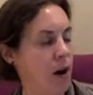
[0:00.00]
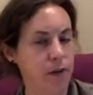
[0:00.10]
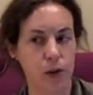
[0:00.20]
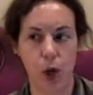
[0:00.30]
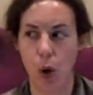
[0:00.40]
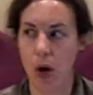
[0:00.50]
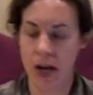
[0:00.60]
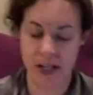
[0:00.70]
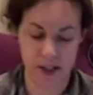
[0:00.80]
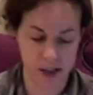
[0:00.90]
awful
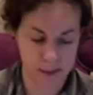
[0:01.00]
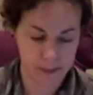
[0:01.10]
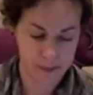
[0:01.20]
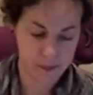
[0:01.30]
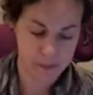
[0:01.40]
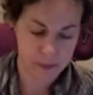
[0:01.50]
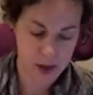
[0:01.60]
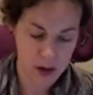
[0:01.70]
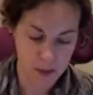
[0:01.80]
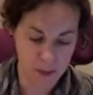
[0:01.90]
noise?
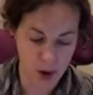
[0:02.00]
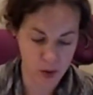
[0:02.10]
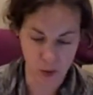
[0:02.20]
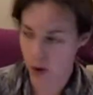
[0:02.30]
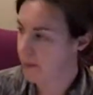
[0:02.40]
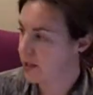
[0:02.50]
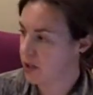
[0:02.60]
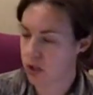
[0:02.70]
Both women